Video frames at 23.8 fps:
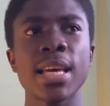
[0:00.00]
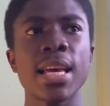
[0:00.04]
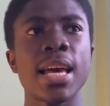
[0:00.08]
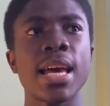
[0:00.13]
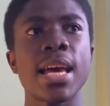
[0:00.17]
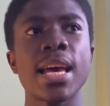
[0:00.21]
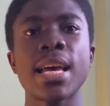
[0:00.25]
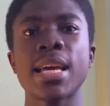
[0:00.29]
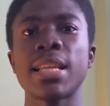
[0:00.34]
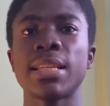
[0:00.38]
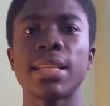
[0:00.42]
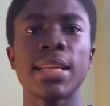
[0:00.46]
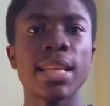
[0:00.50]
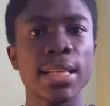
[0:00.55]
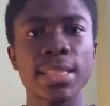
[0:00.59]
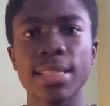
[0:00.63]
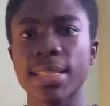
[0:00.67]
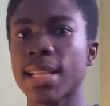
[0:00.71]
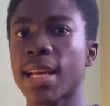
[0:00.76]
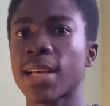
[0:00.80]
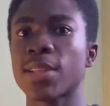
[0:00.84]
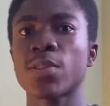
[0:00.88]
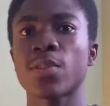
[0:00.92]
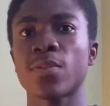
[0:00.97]
And let's
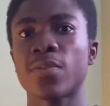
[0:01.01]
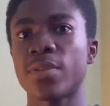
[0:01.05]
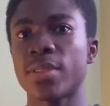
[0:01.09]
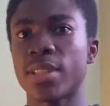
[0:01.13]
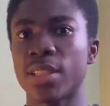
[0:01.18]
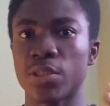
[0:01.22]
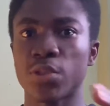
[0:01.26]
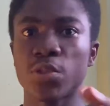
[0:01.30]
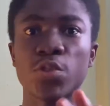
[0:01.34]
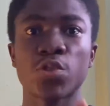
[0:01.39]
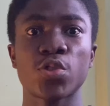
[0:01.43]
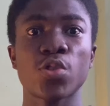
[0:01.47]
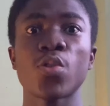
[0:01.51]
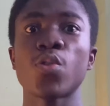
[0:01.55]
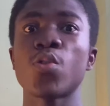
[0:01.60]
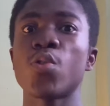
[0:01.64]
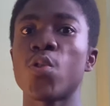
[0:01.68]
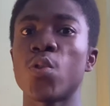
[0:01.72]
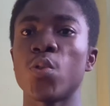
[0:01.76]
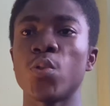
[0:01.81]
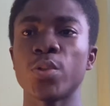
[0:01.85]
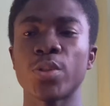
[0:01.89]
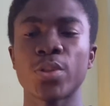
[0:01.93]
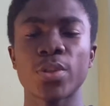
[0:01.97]
start off with the
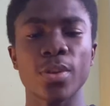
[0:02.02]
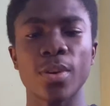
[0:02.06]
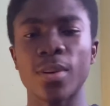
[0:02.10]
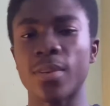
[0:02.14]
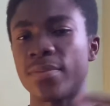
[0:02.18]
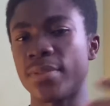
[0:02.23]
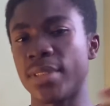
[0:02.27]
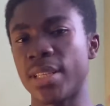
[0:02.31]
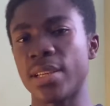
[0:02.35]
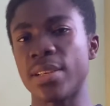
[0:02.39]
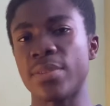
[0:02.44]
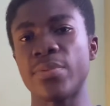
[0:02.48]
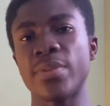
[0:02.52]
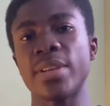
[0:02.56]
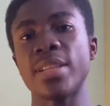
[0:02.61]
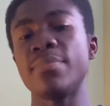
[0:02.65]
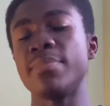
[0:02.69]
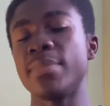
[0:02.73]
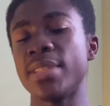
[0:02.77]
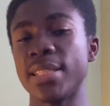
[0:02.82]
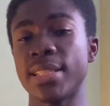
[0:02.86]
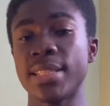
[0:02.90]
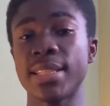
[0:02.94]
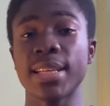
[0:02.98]
strongholds of the
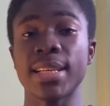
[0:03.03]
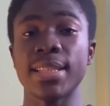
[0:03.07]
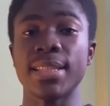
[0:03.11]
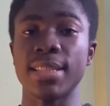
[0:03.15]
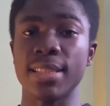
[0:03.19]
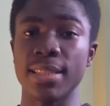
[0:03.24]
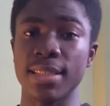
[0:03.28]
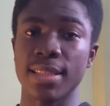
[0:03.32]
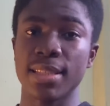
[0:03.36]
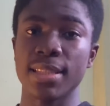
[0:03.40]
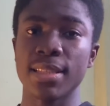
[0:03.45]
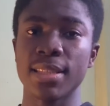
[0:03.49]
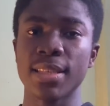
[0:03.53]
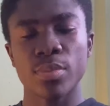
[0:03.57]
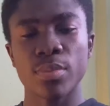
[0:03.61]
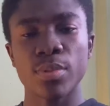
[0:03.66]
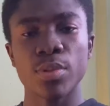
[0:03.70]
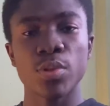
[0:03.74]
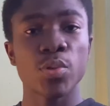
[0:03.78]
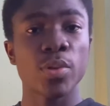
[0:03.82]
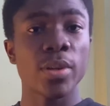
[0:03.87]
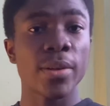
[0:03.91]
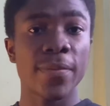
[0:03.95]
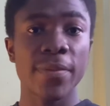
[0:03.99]
Redmi 13c.
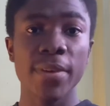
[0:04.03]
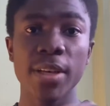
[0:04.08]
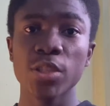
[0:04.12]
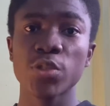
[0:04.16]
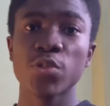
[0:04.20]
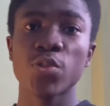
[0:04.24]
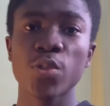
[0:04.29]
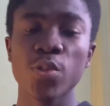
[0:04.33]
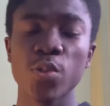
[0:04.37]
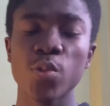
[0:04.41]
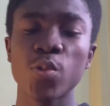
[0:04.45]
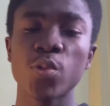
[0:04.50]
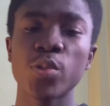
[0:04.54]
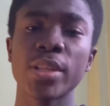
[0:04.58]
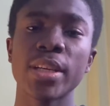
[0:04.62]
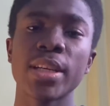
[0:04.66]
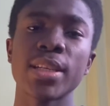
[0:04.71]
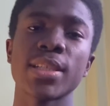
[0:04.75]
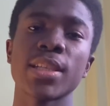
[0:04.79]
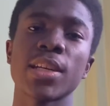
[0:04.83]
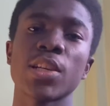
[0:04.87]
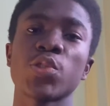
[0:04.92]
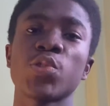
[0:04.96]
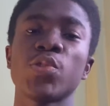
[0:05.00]
So the first stronghold here
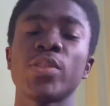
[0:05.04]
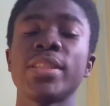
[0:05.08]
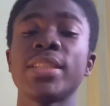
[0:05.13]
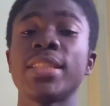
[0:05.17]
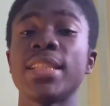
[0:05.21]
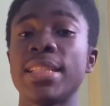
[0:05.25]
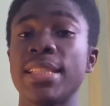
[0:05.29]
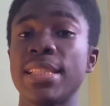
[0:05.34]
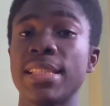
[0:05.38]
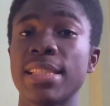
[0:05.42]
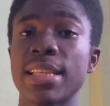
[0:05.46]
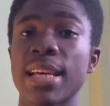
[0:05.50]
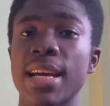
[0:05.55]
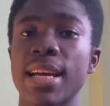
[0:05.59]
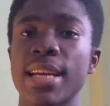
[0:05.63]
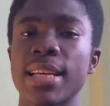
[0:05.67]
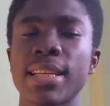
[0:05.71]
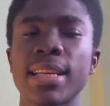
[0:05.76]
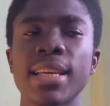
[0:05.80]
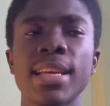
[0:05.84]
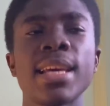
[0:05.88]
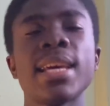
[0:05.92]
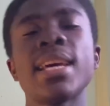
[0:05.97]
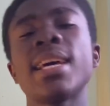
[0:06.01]
is actually the
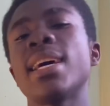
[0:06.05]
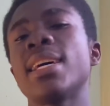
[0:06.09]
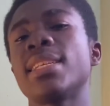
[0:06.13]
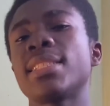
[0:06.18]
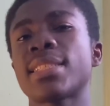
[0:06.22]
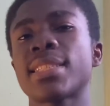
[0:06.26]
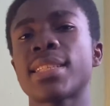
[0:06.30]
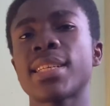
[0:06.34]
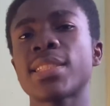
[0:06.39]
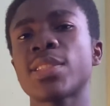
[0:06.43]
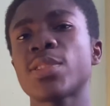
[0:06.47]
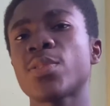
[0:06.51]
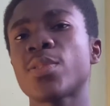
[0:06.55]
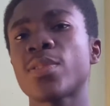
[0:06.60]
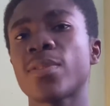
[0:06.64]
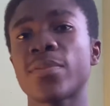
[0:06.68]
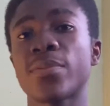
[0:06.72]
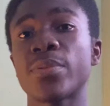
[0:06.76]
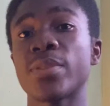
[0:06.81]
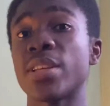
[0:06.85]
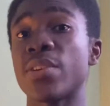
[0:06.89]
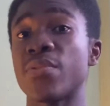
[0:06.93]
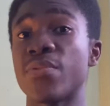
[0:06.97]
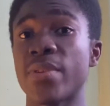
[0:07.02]
design, and starting off
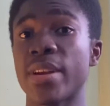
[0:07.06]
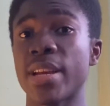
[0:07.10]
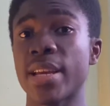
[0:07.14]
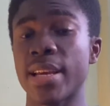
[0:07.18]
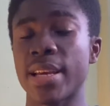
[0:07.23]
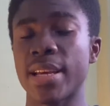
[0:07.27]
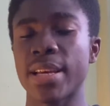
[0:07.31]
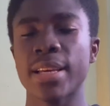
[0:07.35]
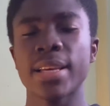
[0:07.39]
with the rear,